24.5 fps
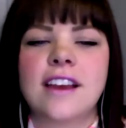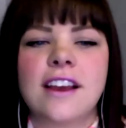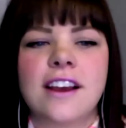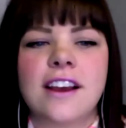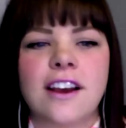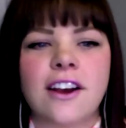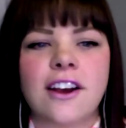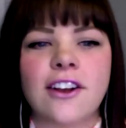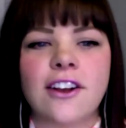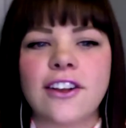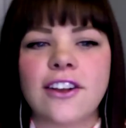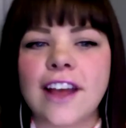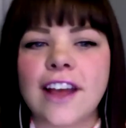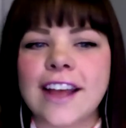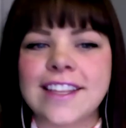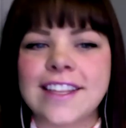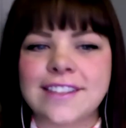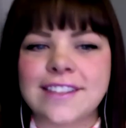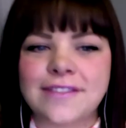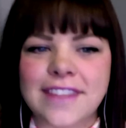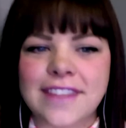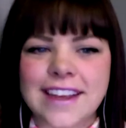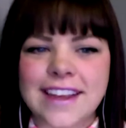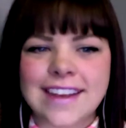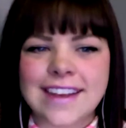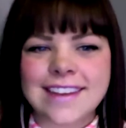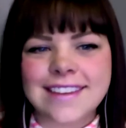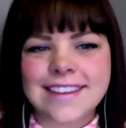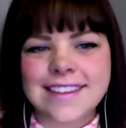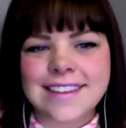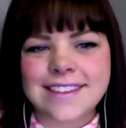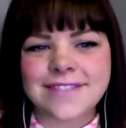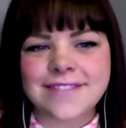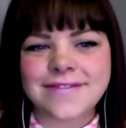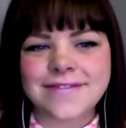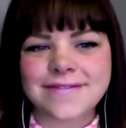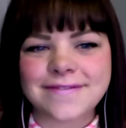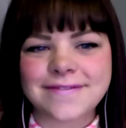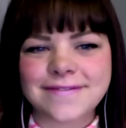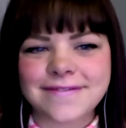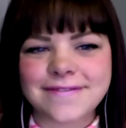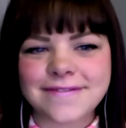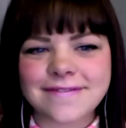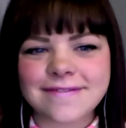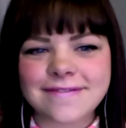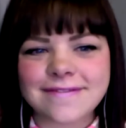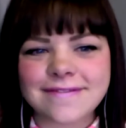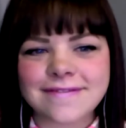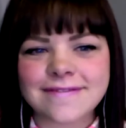all kinds of things.
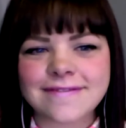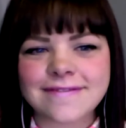And